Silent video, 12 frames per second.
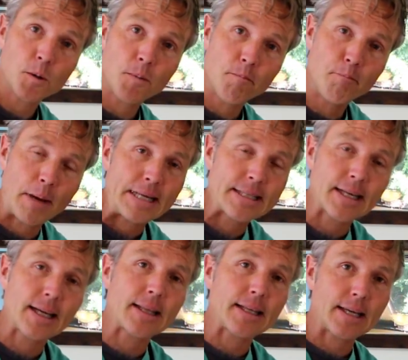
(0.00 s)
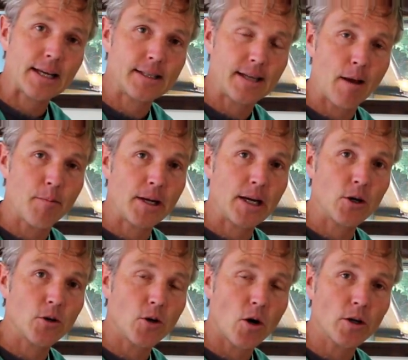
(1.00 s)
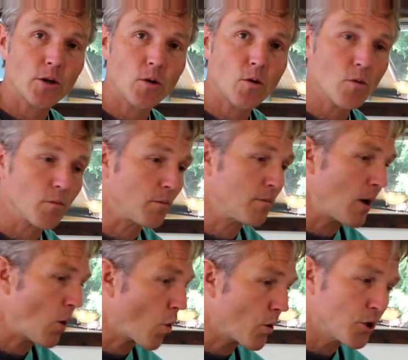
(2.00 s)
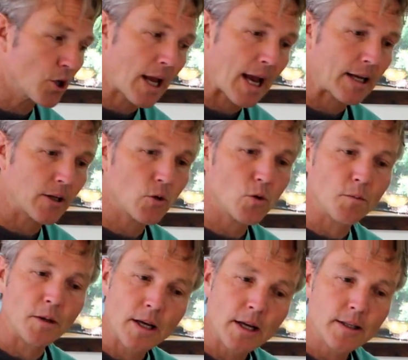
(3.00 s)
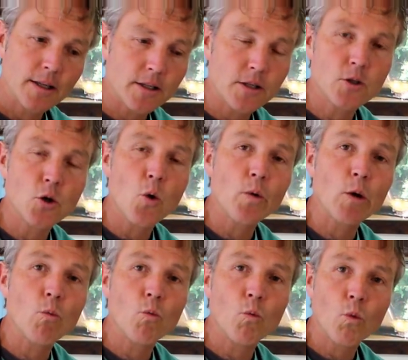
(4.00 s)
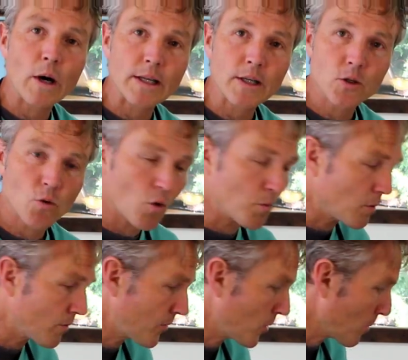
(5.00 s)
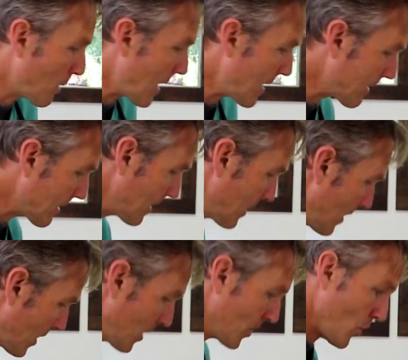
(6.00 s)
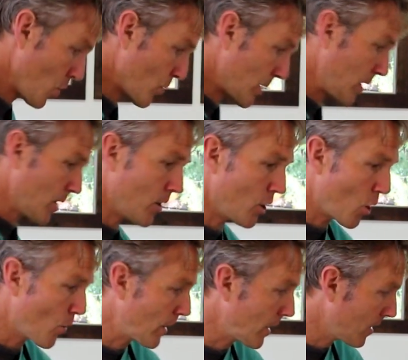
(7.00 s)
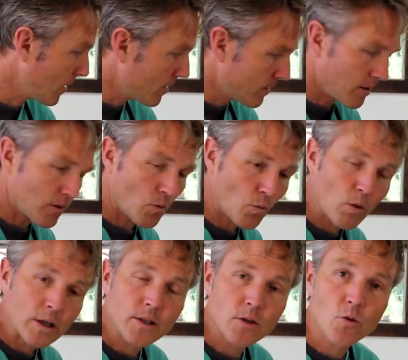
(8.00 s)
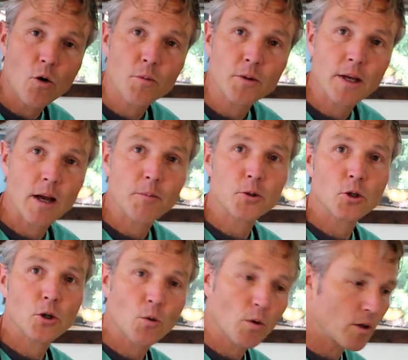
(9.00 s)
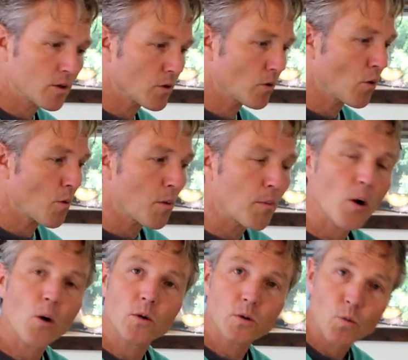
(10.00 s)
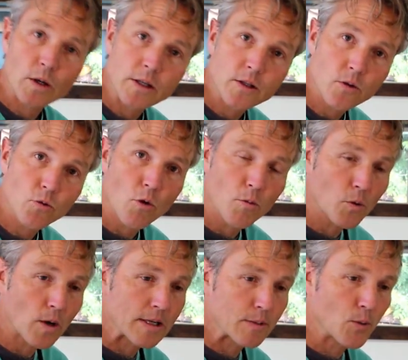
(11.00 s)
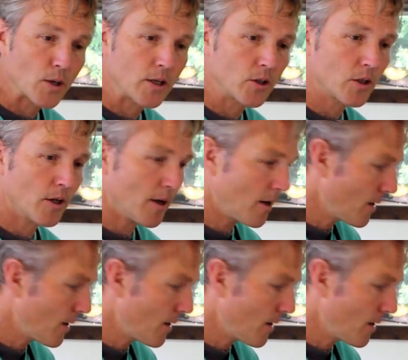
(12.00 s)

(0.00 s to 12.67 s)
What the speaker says: with basically examining your dog at home or your cat at home. Like just knowing what is normal for your pet, knowing you know, what is their normal temperature, what is their normal pulse, what is their normal respiration.